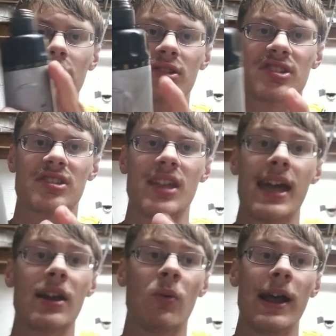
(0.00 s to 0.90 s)

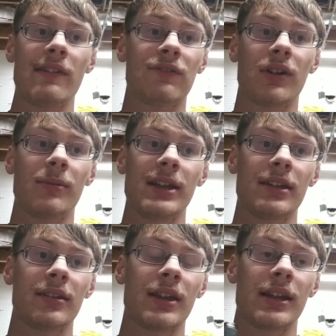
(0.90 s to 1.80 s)
stay away from
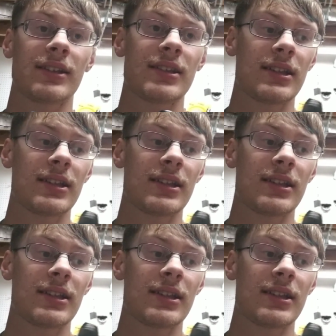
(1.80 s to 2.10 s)
it. It